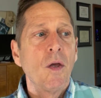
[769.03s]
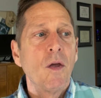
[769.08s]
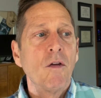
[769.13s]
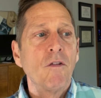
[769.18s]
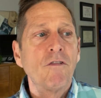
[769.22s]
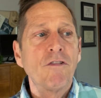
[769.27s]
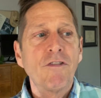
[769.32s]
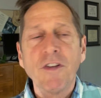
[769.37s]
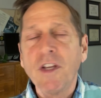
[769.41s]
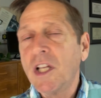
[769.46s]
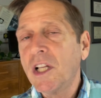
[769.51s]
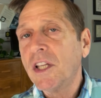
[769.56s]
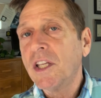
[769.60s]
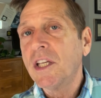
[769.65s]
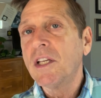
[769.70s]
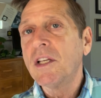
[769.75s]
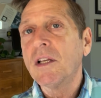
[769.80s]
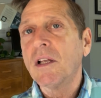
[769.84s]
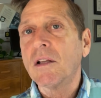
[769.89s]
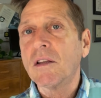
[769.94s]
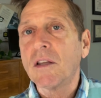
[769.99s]

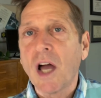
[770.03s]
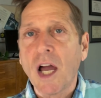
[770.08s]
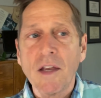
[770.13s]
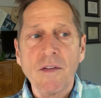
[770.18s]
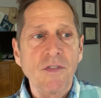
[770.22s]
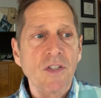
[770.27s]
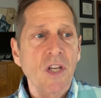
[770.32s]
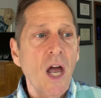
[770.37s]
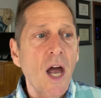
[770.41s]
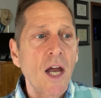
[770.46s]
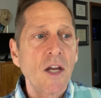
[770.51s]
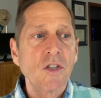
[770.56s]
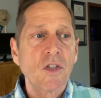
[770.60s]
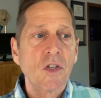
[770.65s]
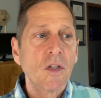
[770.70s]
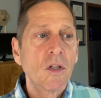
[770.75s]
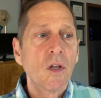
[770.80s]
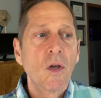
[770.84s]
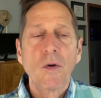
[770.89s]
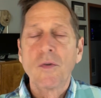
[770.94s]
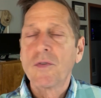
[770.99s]
Feeling life's highs
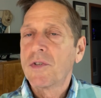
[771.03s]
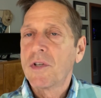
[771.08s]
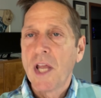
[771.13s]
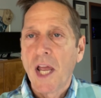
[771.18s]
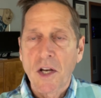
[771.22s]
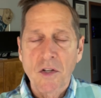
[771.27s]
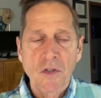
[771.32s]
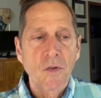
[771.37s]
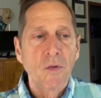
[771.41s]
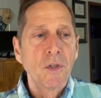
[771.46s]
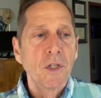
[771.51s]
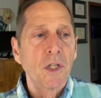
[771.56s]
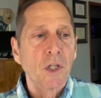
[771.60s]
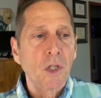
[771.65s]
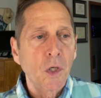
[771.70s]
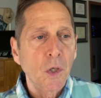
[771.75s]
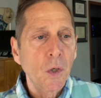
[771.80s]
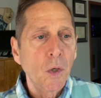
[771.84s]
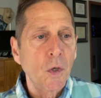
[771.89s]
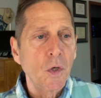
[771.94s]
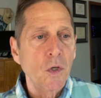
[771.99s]
and lows naturally
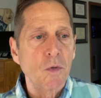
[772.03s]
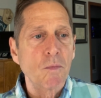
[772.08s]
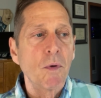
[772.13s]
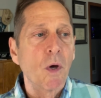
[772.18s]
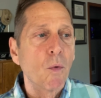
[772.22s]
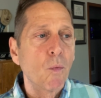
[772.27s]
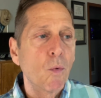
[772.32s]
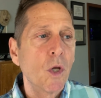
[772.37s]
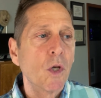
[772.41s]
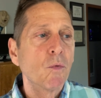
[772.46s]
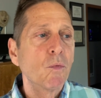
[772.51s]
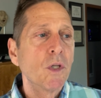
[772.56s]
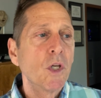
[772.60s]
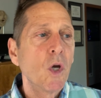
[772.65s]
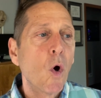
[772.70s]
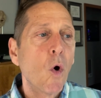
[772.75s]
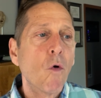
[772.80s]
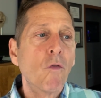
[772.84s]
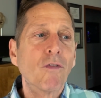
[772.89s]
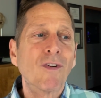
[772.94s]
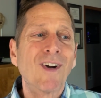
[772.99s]
occurs, but when we
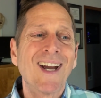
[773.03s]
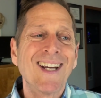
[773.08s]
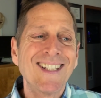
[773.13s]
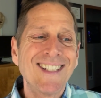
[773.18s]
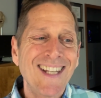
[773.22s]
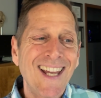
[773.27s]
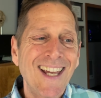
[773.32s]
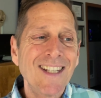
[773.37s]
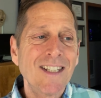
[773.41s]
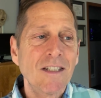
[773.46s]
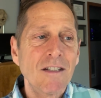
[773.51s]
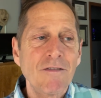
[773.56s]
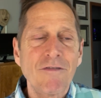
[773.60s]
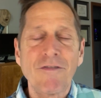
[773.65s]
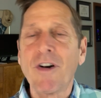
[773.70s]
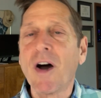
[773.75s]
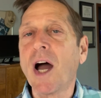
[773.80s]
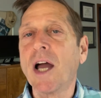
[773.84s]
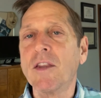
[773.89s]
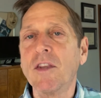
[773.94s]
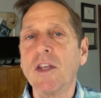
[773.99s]

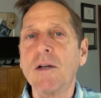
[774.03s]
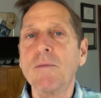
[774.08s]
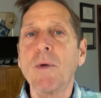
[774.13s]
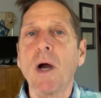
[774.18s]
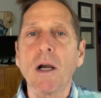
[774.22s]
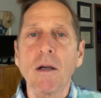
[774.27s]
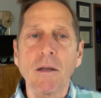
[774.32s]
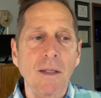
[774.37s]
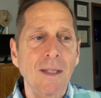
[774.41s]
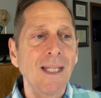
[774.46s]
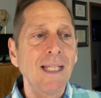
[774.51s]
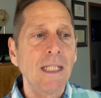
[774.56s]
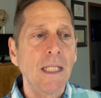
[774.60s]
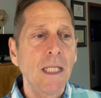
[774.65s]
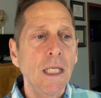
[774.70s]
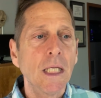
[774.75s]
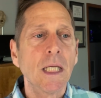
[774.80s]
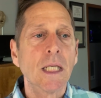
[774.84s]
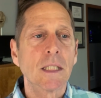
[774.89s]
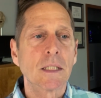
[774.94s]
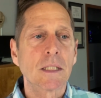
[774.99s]
over-identify them, our
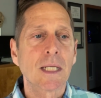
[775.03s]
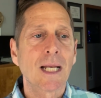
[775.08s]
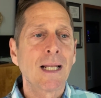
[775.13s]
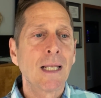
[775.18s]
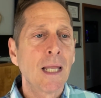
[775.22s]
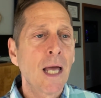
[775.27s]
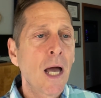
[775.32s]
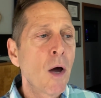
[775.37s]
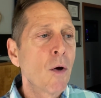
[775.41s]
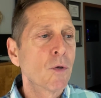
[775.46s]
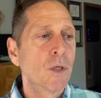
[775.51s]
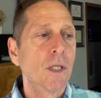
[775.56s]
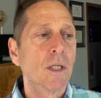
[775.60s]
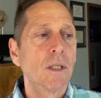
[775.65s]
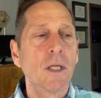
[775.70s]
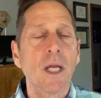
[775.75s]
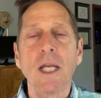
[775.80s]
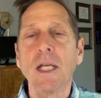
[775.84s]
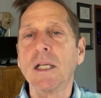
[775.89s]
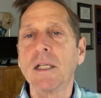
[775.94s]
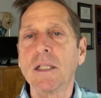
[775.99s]
thinking gets clouded
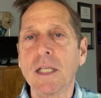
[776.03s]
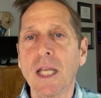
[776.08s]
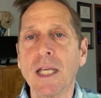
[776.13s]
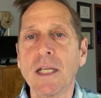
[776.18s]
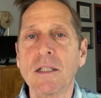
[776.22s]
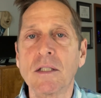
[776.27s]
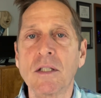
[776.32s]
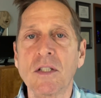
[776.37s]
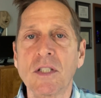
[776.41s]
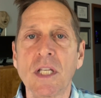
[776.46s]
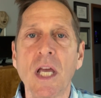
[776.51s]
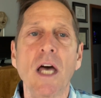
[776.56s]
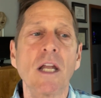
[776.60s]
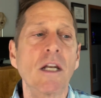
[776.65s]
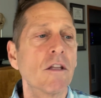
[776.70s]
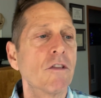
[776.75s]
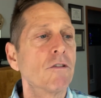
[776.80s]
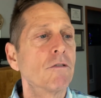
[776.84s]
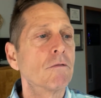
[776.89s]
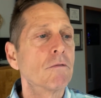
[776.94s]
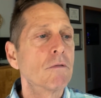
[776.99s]
and it takes us out
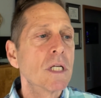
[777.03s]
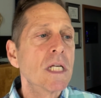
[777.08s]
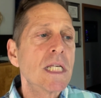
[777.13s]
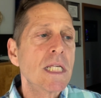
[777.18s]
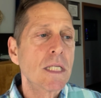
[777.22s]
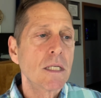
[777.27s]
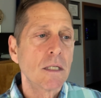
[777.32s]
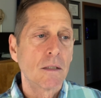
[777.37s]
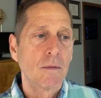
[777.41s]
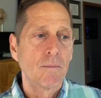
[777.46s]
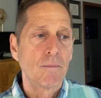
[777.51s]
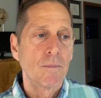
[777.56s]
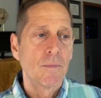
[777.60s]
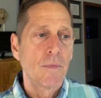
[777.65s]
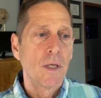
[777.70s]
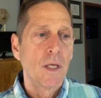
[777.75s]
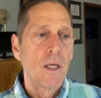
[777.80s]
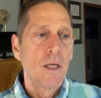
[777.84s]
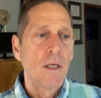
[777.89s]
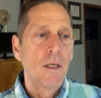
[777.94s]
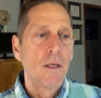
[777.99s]
of the rhythm.
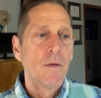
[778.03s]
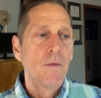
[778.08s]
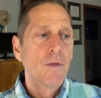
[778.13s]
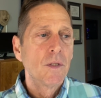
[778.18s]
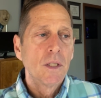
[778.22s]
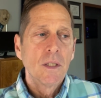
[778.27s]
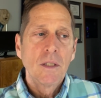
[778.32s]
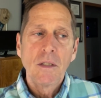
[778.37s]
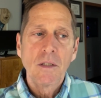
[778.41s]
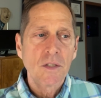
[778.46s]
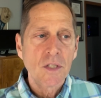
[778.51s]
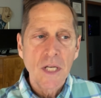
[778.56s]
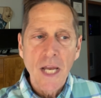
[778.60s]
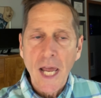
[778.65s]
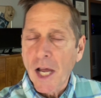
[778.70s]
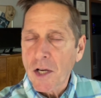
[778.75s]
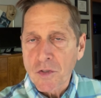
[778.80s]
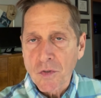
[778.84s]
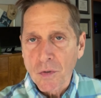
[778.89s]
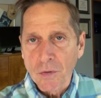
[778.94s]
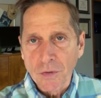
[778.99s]
And it's
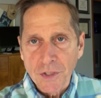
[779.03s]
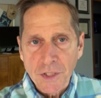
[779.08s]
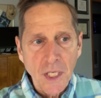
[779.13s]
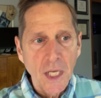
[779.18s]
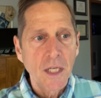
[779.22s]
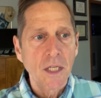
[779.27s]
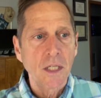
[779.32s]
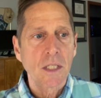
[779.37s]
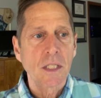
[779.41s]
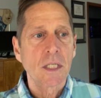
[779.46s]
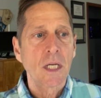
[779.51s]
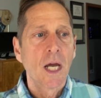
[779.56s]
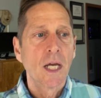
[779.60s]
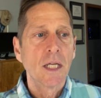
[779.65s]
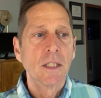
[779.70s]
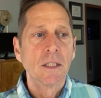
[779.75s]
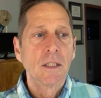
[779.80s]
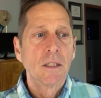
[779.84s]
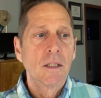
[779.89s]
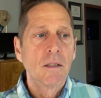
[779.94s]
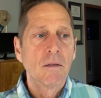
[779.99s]
natural to get
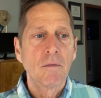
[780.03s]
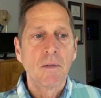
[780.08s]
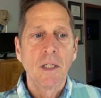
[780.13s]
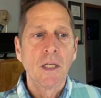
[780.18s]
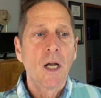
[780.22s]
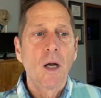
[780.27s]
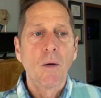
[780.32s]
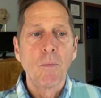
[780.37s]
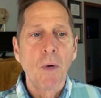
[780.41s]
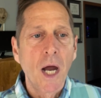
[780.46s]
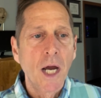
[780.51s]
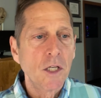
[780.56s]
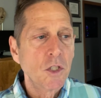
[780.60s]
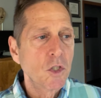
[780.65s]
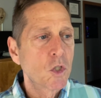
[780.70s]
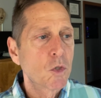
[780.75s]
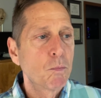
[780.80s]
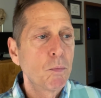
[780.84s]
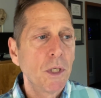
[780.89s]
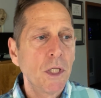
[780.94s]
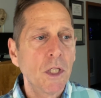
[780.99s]
excited and our minds
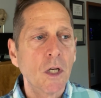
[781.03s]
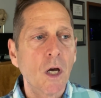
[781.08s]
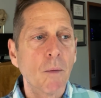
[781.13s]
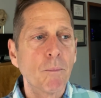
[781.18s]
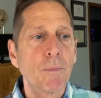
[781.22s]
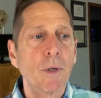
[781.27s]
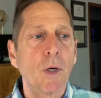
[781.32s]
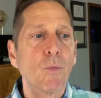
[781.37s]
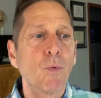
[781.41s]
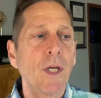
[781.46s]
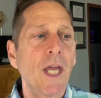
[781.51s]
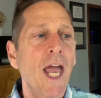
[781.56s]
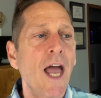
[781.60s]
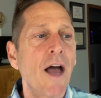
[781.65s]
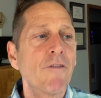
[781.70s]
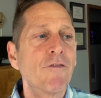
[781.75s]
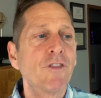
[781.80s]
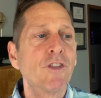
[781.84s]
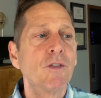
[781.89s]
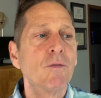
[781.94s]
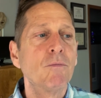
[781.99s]
speed up, but we
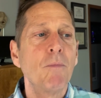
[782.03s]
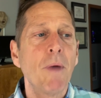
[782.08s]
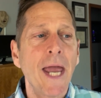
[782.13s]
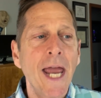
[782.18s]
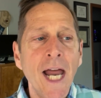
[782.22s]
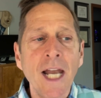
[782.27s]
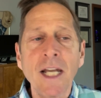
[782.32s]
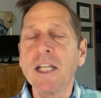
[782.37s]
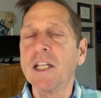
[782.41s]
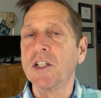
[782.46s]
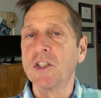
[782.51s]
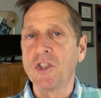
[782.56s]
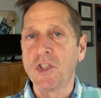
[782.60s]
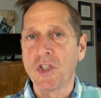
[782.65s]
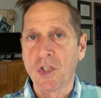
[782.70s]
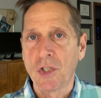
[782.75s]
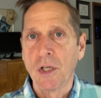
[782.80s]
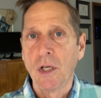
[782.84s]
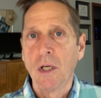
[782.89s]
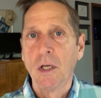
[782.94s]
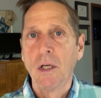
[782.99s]
have to
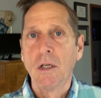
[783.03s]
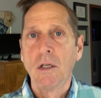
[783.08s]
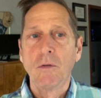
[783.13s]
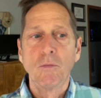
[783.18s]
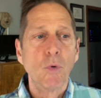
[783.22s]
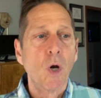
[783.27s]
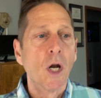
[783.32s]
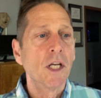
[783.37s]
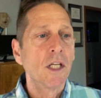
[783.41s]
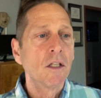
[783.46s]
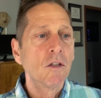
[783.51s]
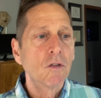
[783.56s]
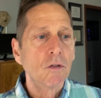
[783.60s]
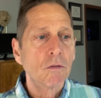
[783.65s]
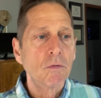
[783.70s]
manage running the